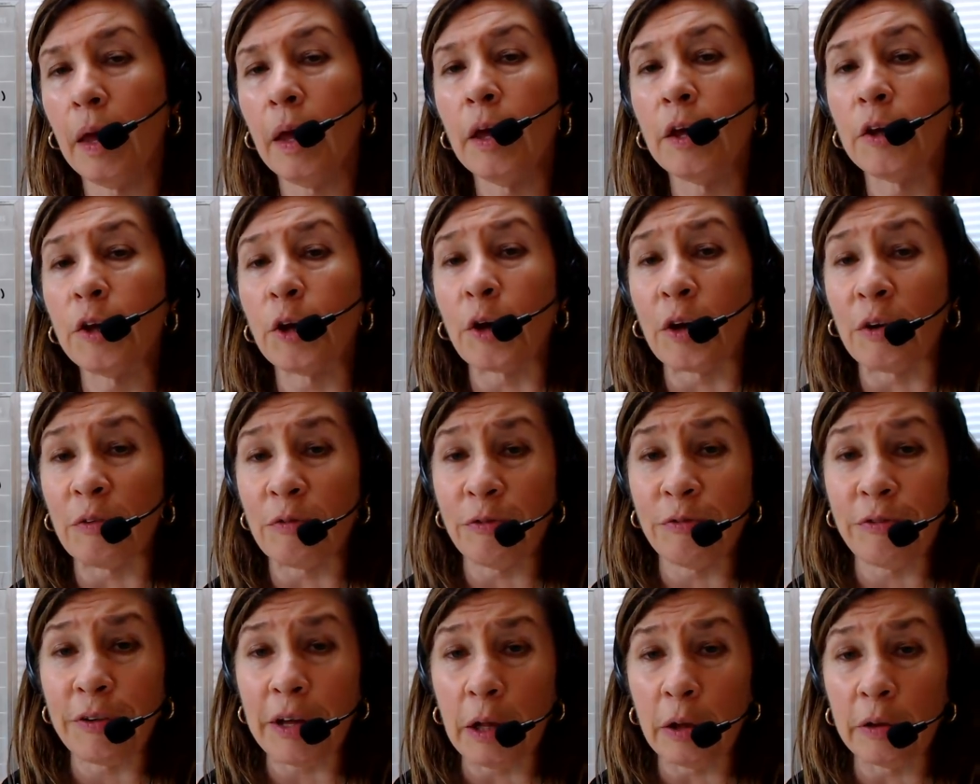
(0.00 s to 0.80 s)
You can
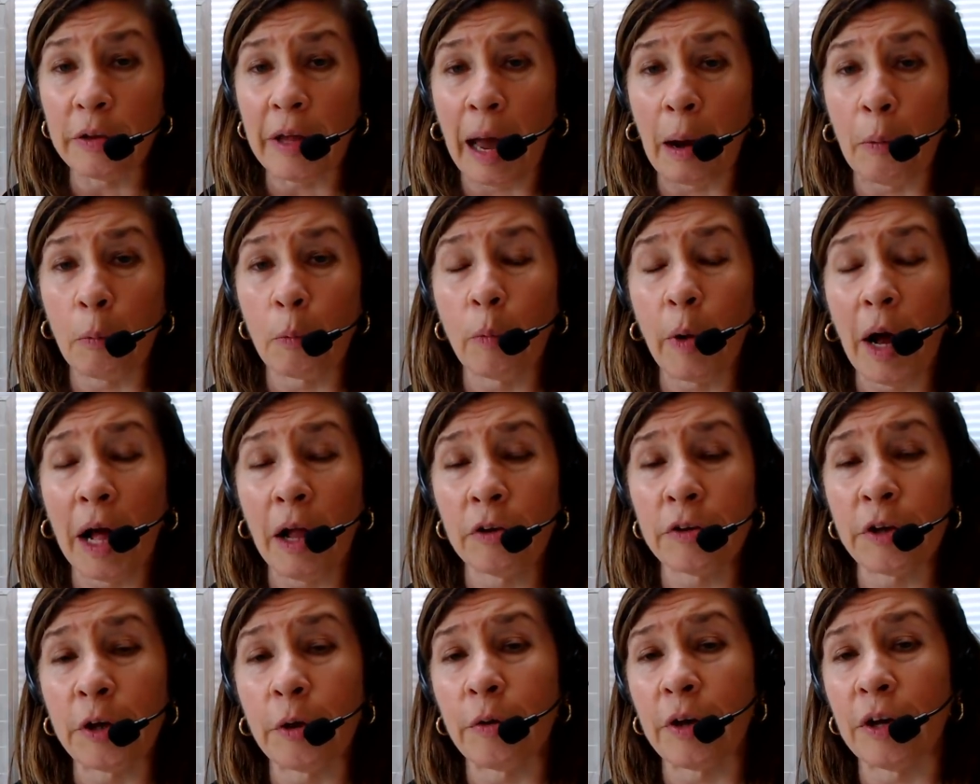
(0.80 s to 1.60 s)
feel not
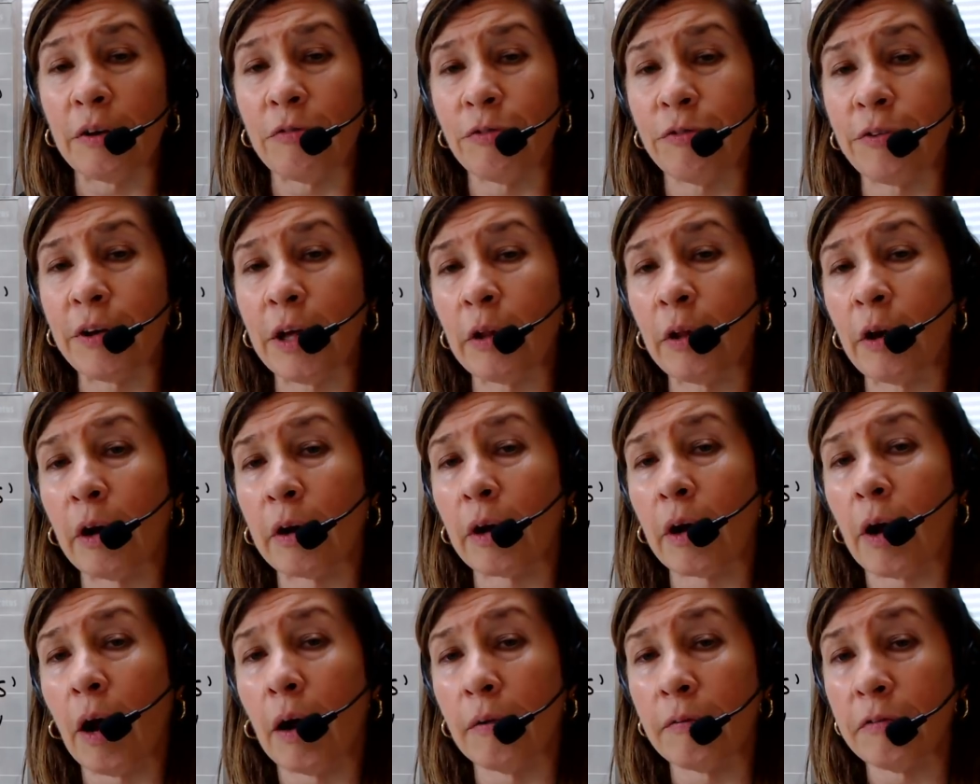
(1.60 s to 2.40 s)
well, you can feel
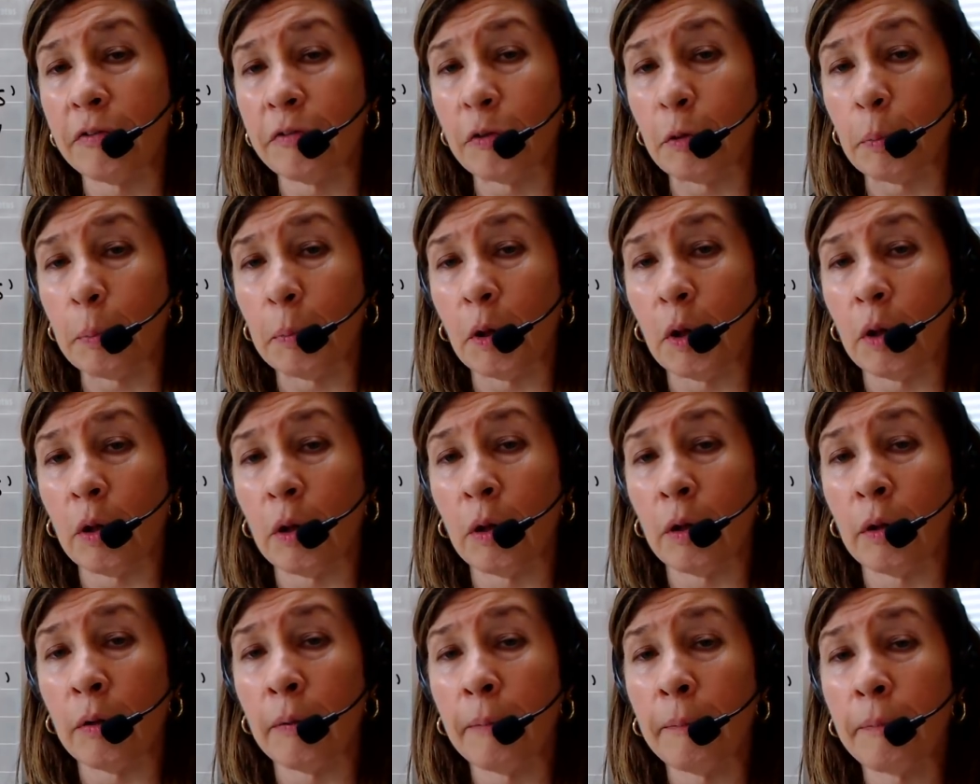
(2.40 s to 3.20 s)

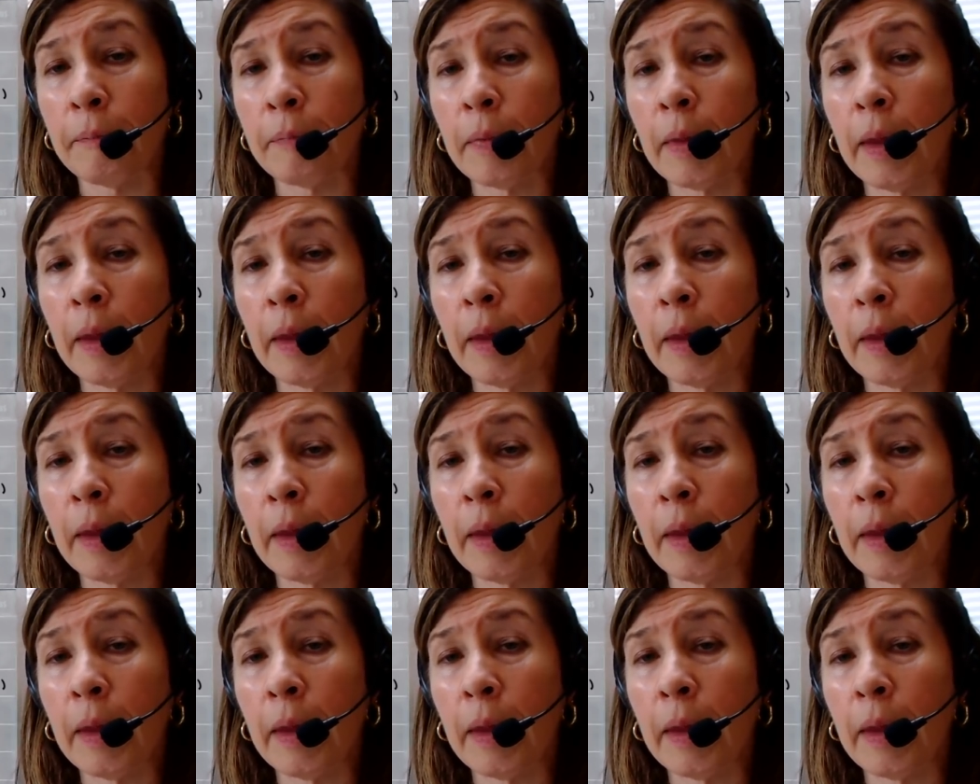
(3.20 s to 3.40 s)
uncomfortable.